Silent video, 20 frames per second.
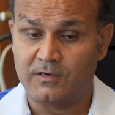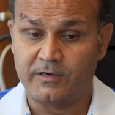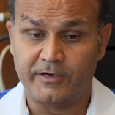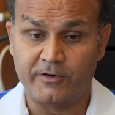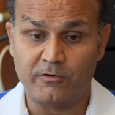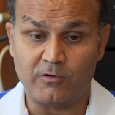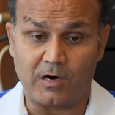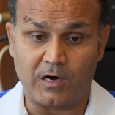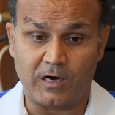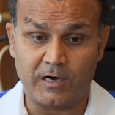You
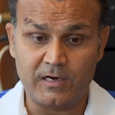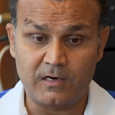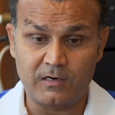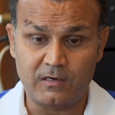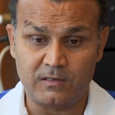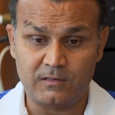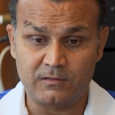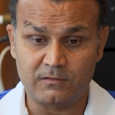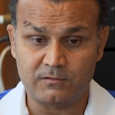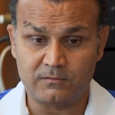know, I
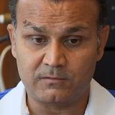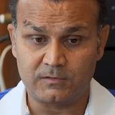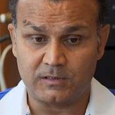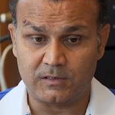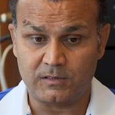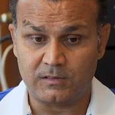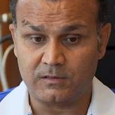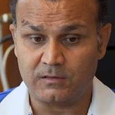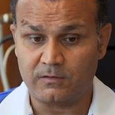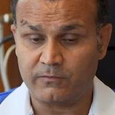learn
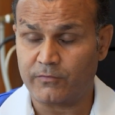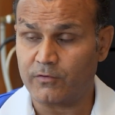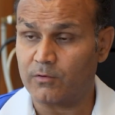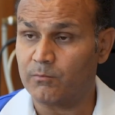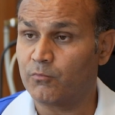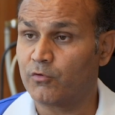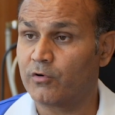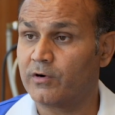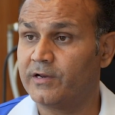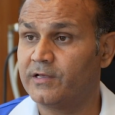
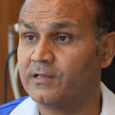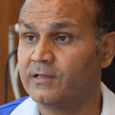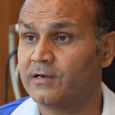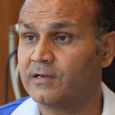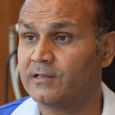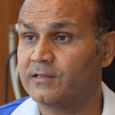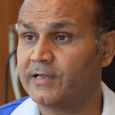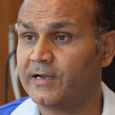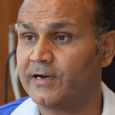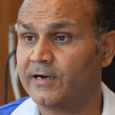from Murali
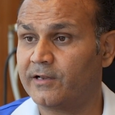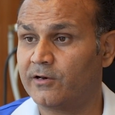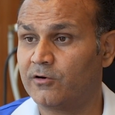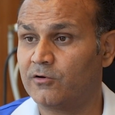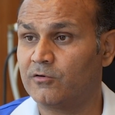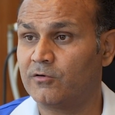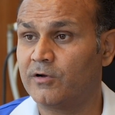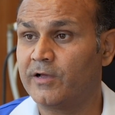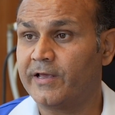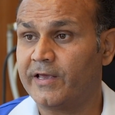Dharan that, you
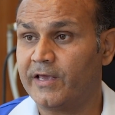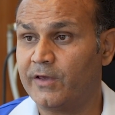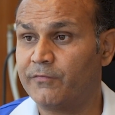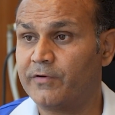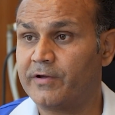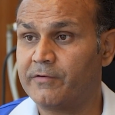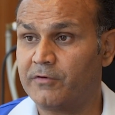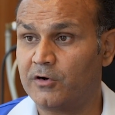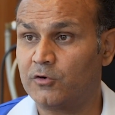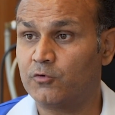know, if
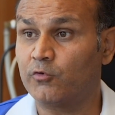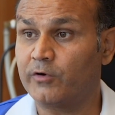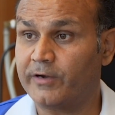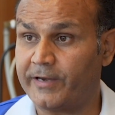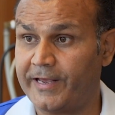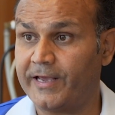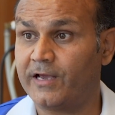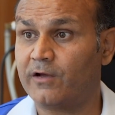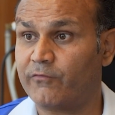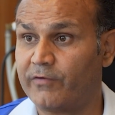I want to
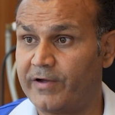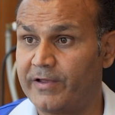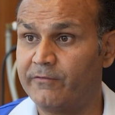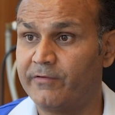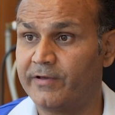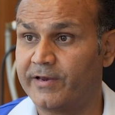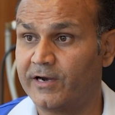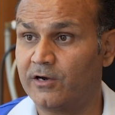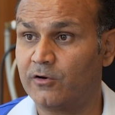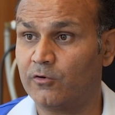take
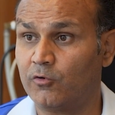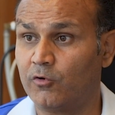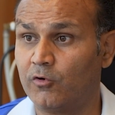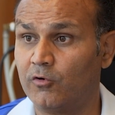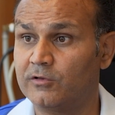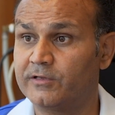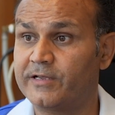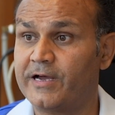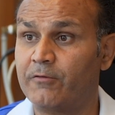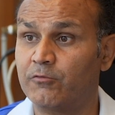5-wicket
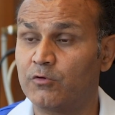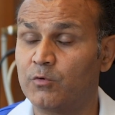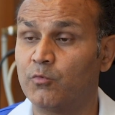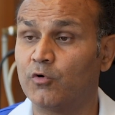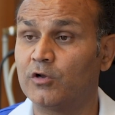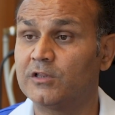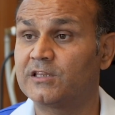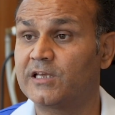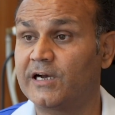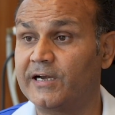haul, I have to
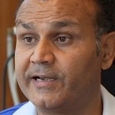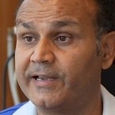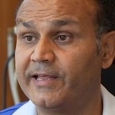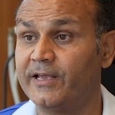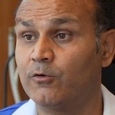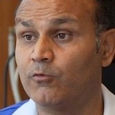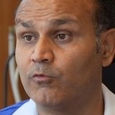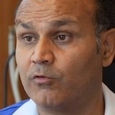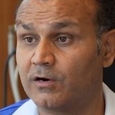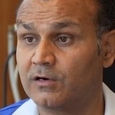bowl
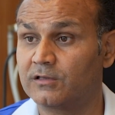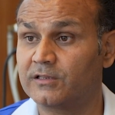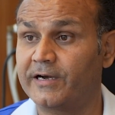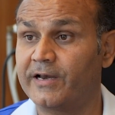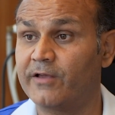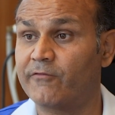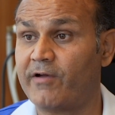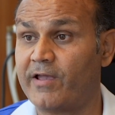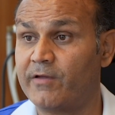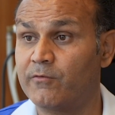30 over,
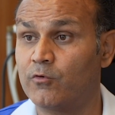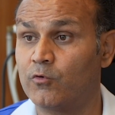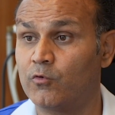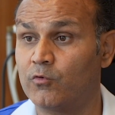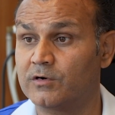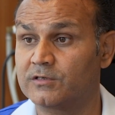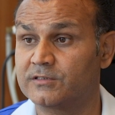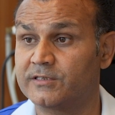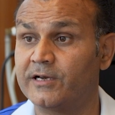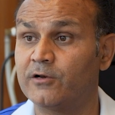35
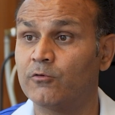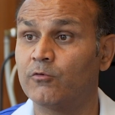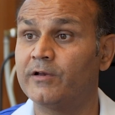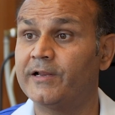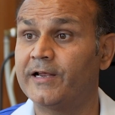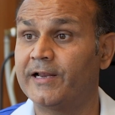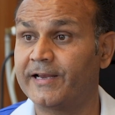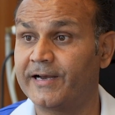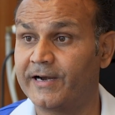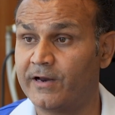overs, then
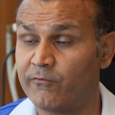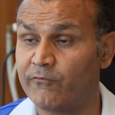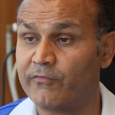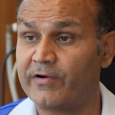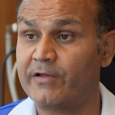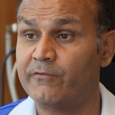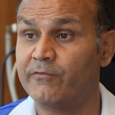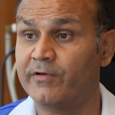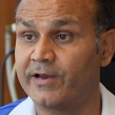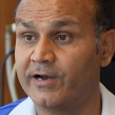only I get a
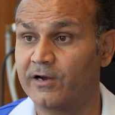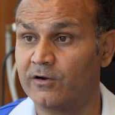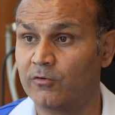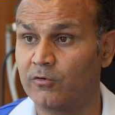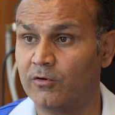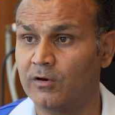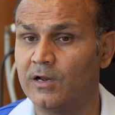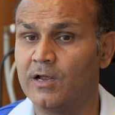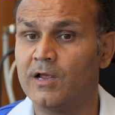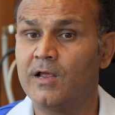5-wicket
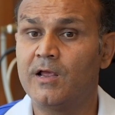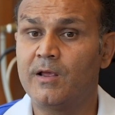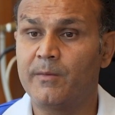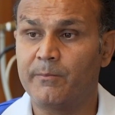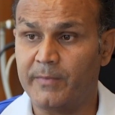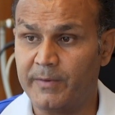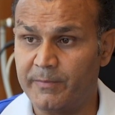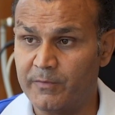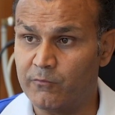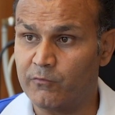haul.
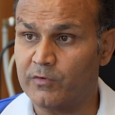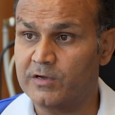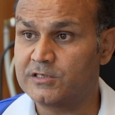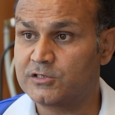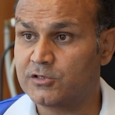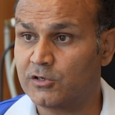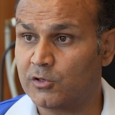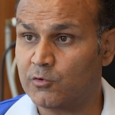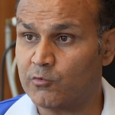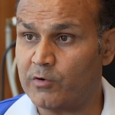Maybe
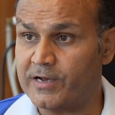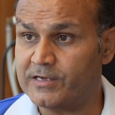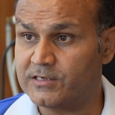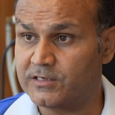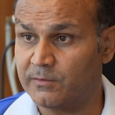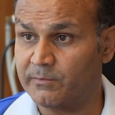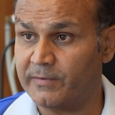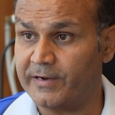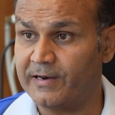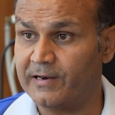once or twice
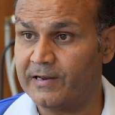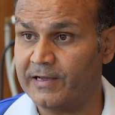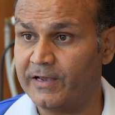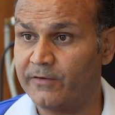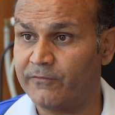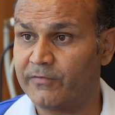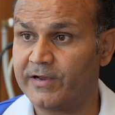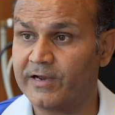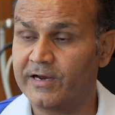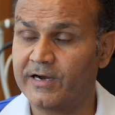in my
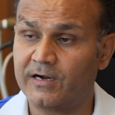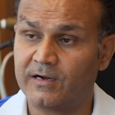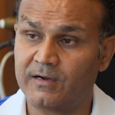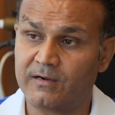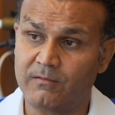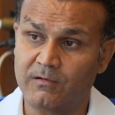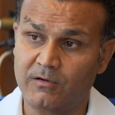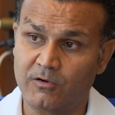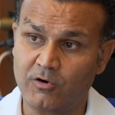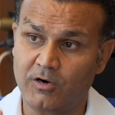life, I
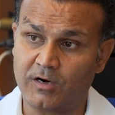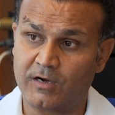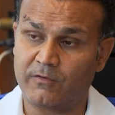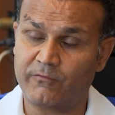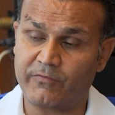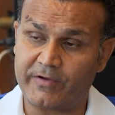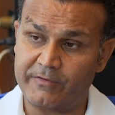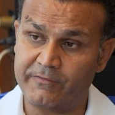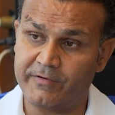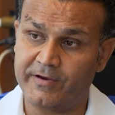got
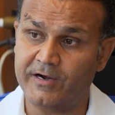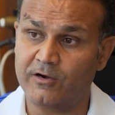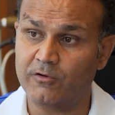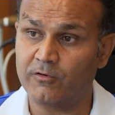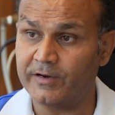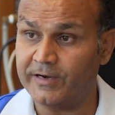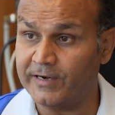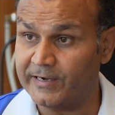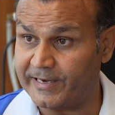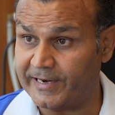5-wicket
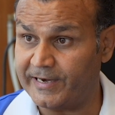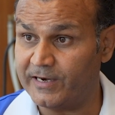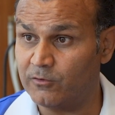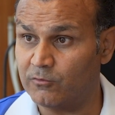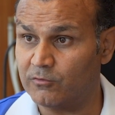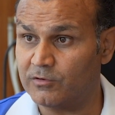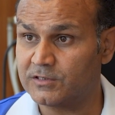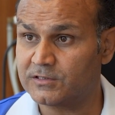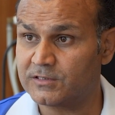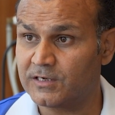haul in 10
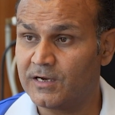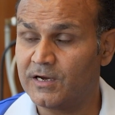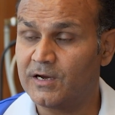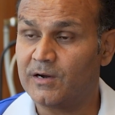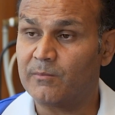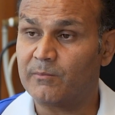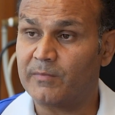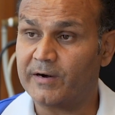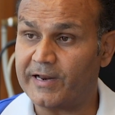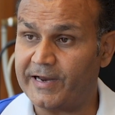overs,
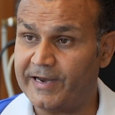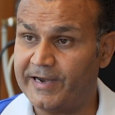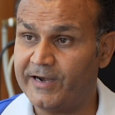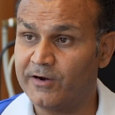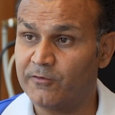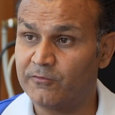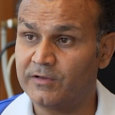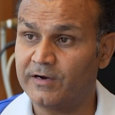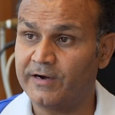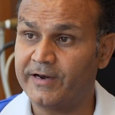but
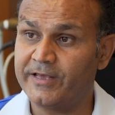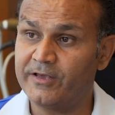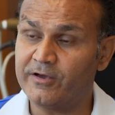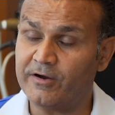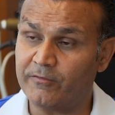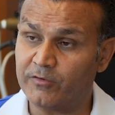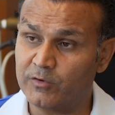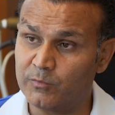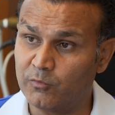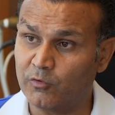end of the day, you
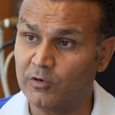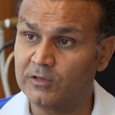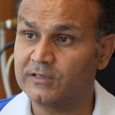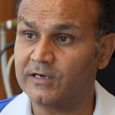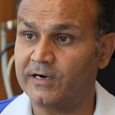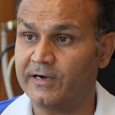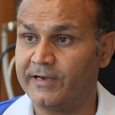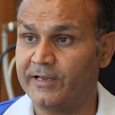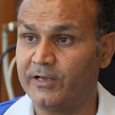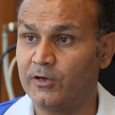have to bowl
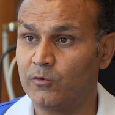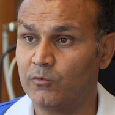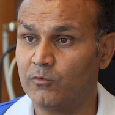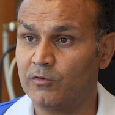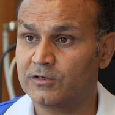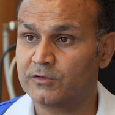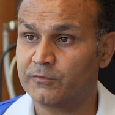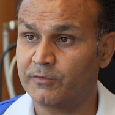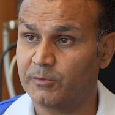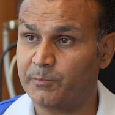30
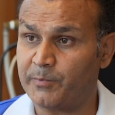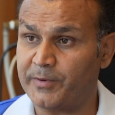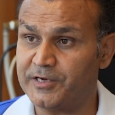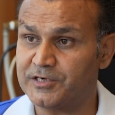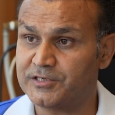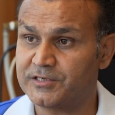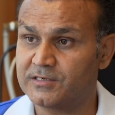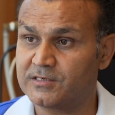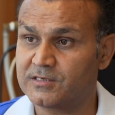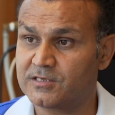overs with
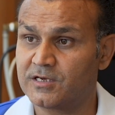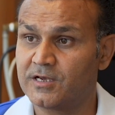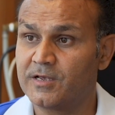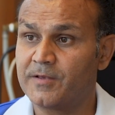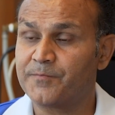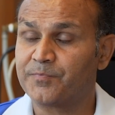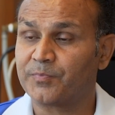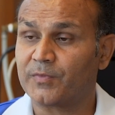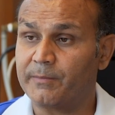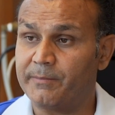patience,
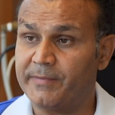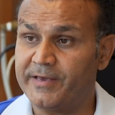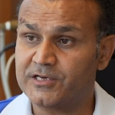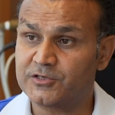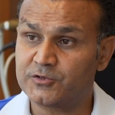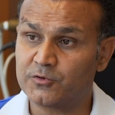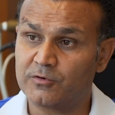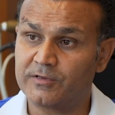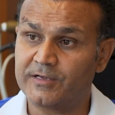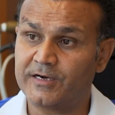make
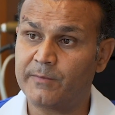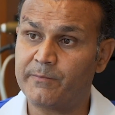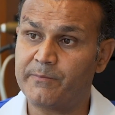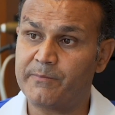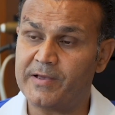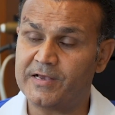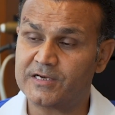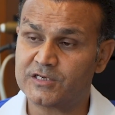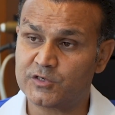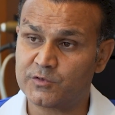sure that
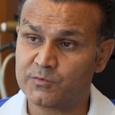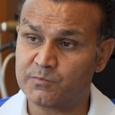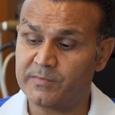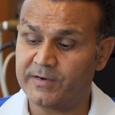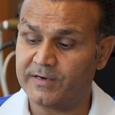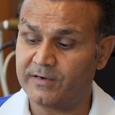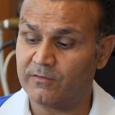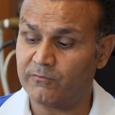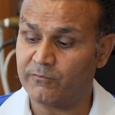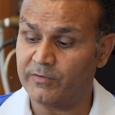
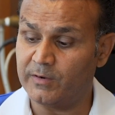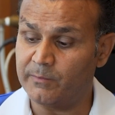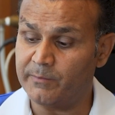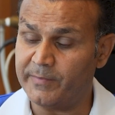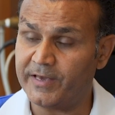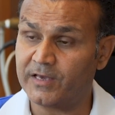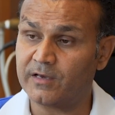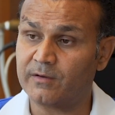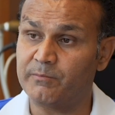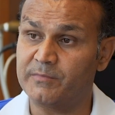batsman will
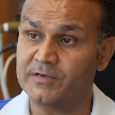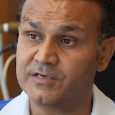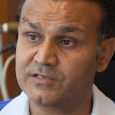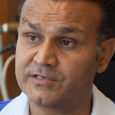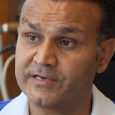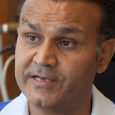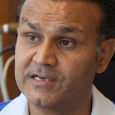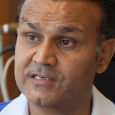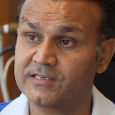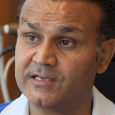make
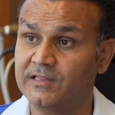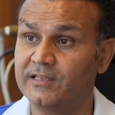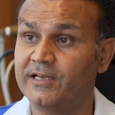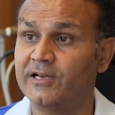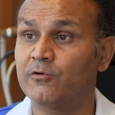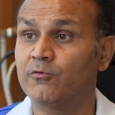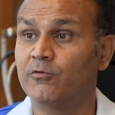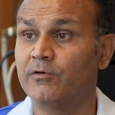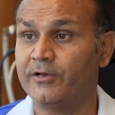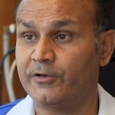mistakes, and
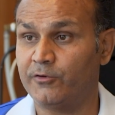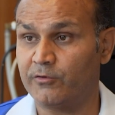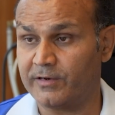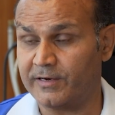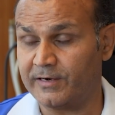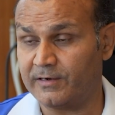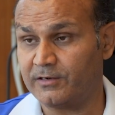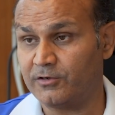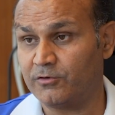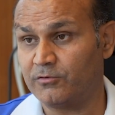then only
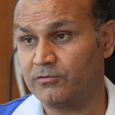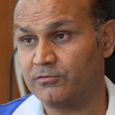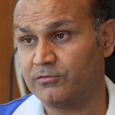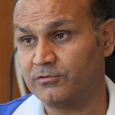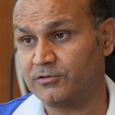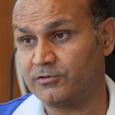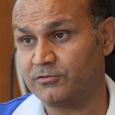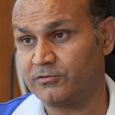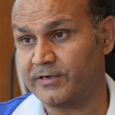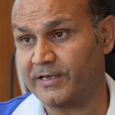
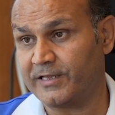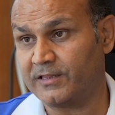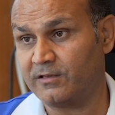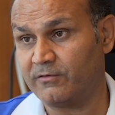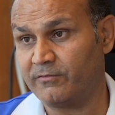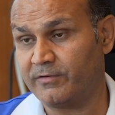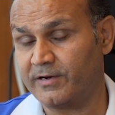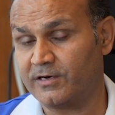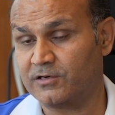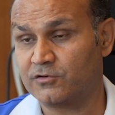you get
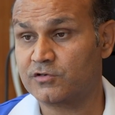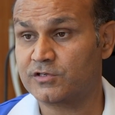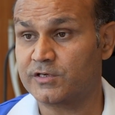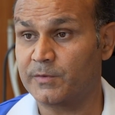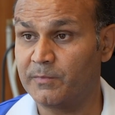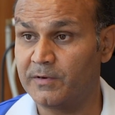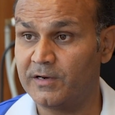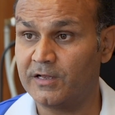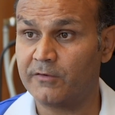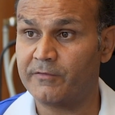the wicket. So
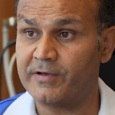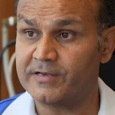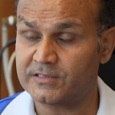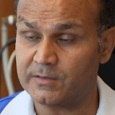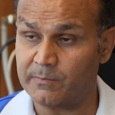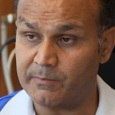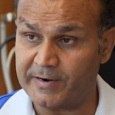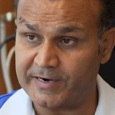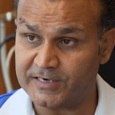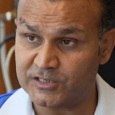similar way as
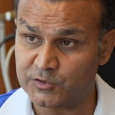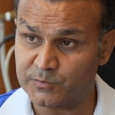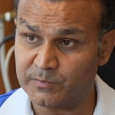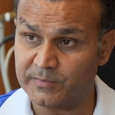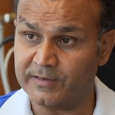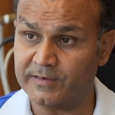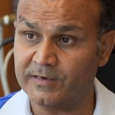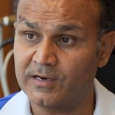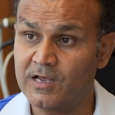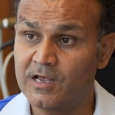a
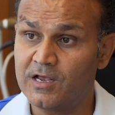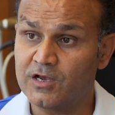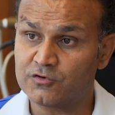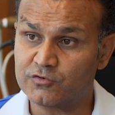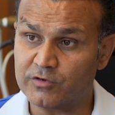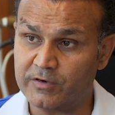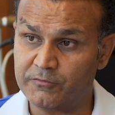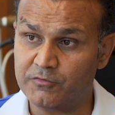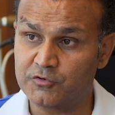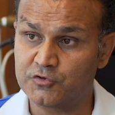batsman,
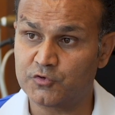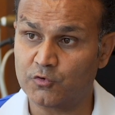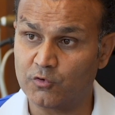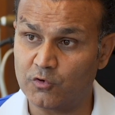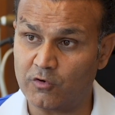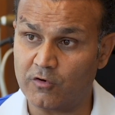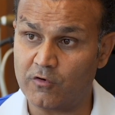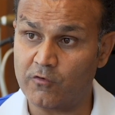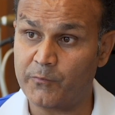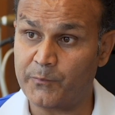so I have to show
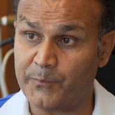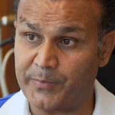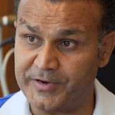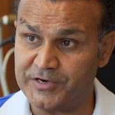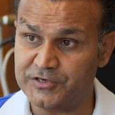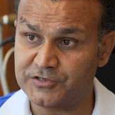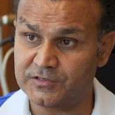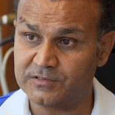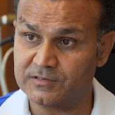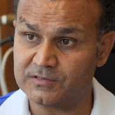a lot of
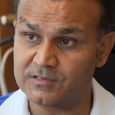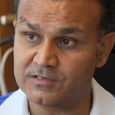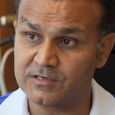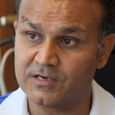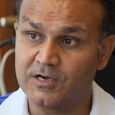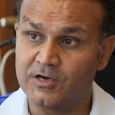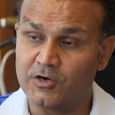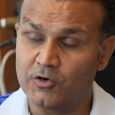patience